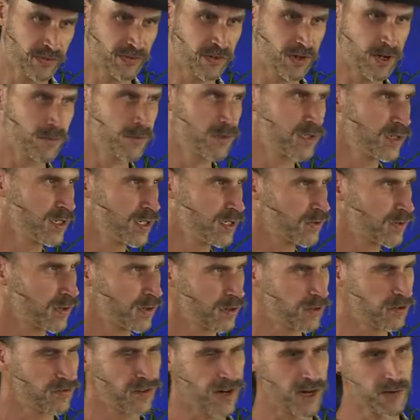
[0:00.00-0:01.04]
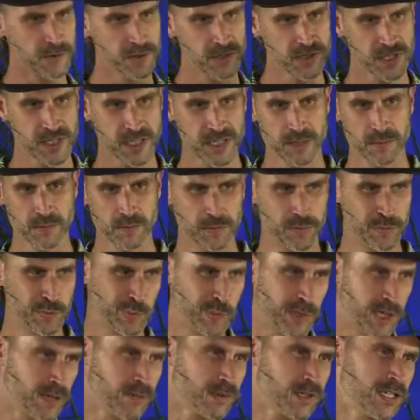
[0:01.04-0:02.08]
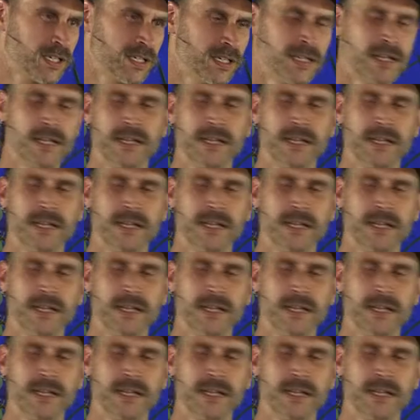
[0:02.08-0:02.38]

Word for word: farmers who just want to go fiber and seed, blah, blah.